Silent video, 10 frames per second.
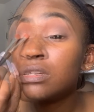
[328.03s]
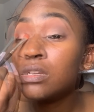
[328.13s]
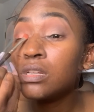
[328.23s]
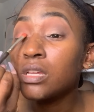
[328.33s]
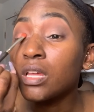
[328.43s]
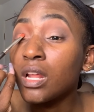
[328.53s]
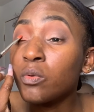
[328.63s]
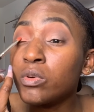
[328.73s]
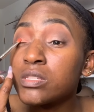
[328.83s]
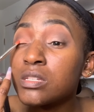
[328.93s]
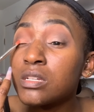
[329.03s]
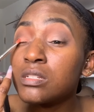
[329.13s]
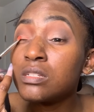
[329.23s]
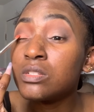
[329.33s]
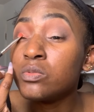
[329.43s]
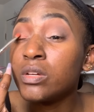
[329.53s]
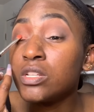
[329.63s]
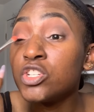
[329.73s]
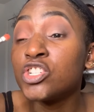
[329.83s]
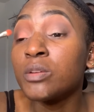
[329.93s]
And again, I wasn't gonna do
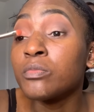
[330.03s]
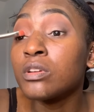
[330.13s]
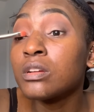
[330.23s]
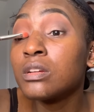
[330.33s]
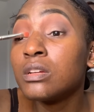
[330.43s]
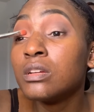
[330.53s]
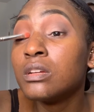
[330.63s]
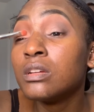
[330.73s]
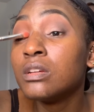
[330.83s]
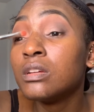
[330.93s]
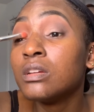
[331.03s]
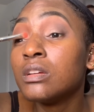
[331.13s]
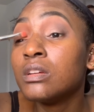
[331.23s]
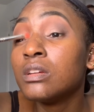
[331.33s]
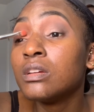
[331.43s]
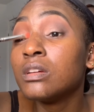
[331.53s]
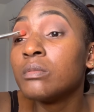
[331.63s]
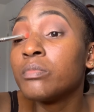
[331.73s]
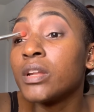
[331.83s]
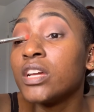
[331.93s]
any shimmer,
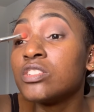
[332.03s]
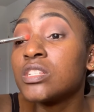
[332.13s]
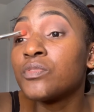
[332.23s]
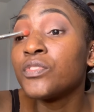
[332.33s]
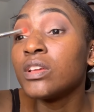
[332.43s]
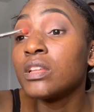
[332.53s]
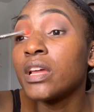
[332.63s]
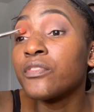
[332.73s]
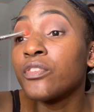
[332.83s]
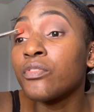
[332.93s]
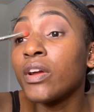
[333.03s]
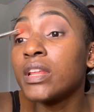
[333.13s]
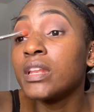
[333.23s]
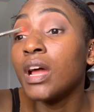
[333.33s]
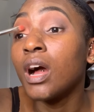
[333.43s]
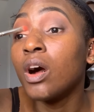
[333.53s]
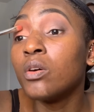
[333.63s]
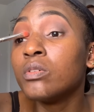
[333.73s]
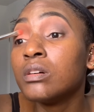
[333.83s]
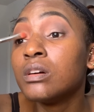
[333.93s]
but I just feel like for right
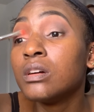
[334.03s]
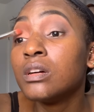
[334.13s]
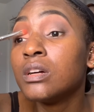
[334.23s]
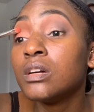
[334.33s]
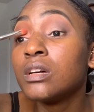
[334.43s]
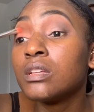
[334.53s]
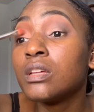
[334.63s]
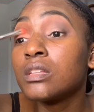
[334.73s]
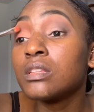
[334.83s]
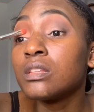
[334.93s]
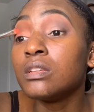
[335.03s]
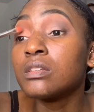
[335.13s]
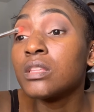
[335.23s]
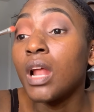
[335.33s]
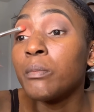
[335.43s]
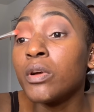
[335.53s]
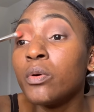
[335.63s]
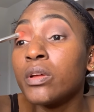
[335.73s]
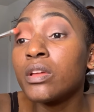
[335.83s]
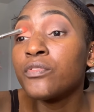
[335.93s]
now, like the look that I'm
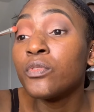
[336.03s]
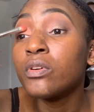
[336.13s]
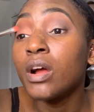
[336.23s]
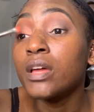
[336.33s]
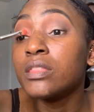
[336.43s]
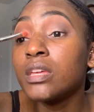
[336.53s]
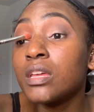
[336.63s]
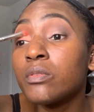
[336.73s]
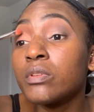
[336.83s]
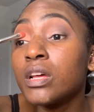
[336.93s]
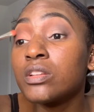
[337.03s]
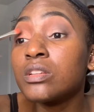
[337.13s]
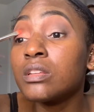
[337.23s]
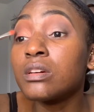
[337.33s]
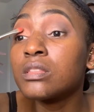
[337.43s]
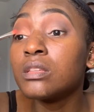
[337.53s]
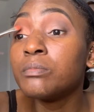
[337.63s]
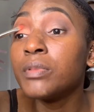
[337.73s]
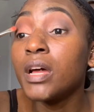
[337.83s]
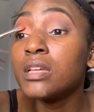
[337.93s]
going for, I think it would actually look
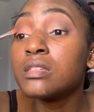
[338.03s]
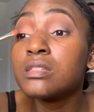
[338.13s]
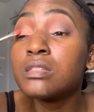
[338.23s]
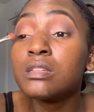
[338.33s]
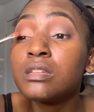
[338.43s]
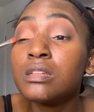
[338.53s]
the best.